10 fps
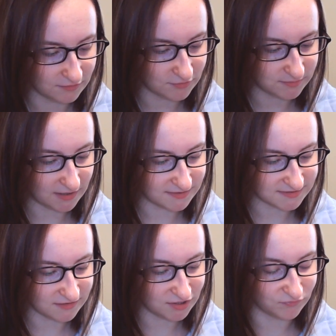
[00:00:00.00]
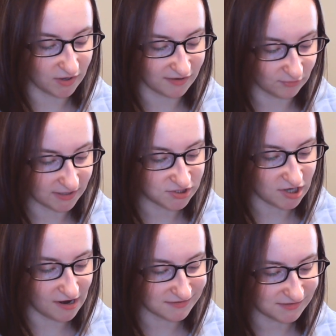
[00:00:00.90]
Though to be honest, I think you've got a great
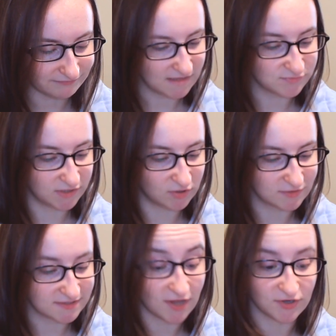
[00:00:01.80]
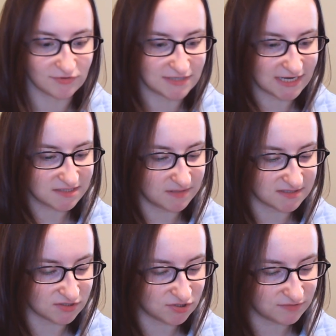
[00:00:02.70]
shot. That's when you notice another text
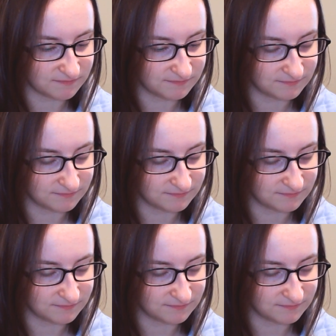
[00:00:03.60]
message.